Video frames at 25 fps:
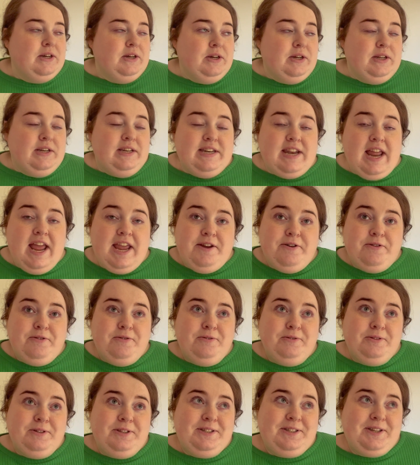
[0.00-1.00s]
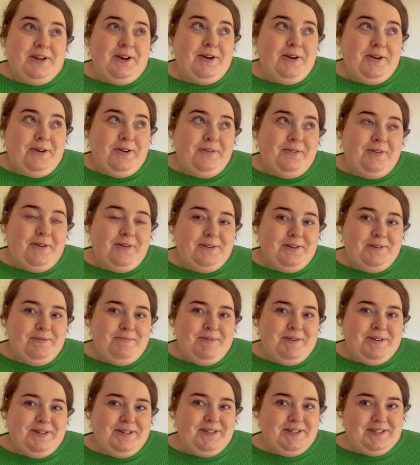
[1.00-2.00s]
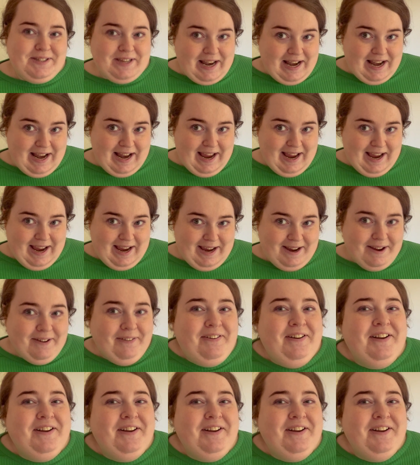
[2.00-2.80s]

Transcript: nails. So I was a bit silly